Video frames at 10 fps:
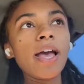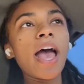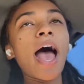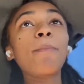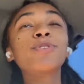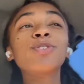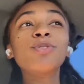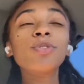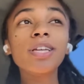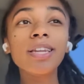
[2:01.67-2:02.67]

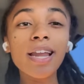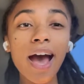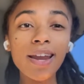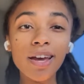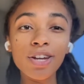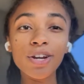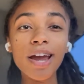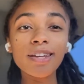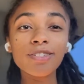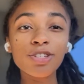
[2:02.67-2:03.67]
Absolutely not, under
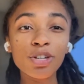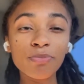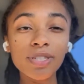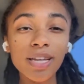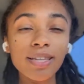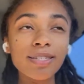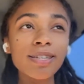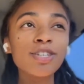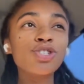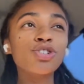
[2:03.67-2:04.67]
any
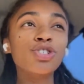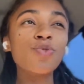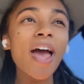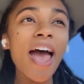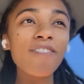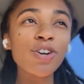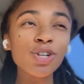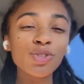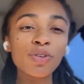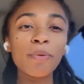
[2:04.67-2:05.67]
circumstances should you
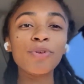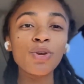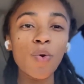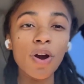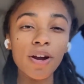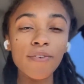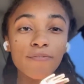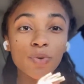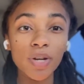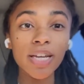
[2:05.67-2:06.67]
ever trim your
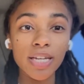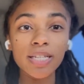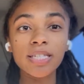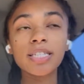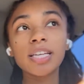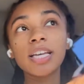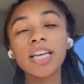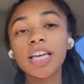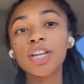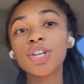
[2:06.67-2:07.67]
frizz
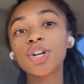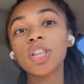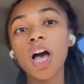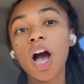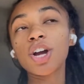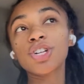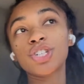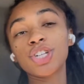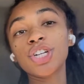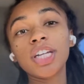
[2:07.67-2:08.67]
in your lock
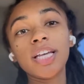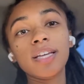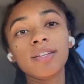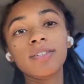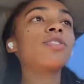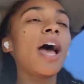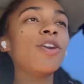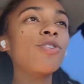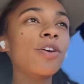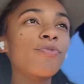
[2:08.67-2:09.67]
journey.
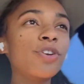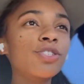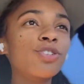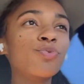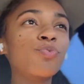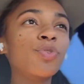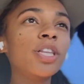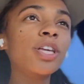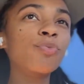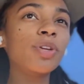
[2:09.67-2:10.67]
I know that frizz is
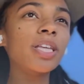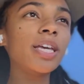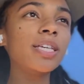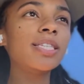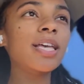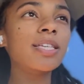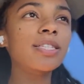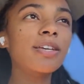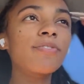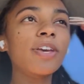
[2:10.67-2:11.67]
really
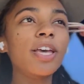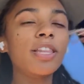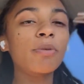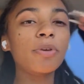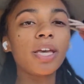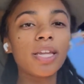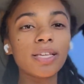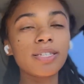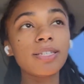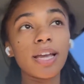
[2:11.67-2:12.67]
excessive in the
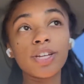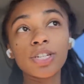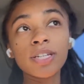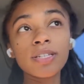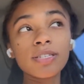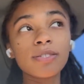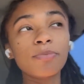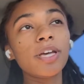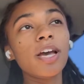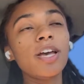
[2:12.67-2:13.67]
beginning stages
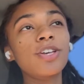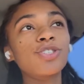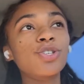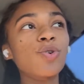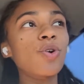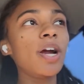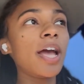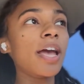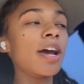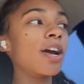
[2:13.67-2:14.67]
because your
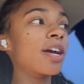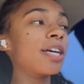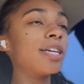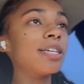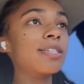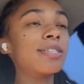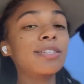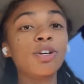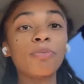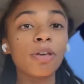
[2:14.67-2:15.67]
hair is
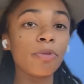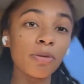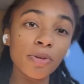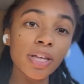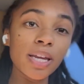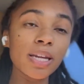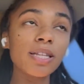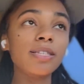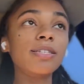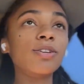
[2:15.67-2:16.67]
still being manipulated
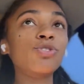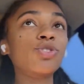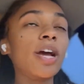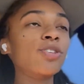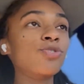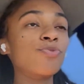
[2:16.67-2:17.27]
and still trying to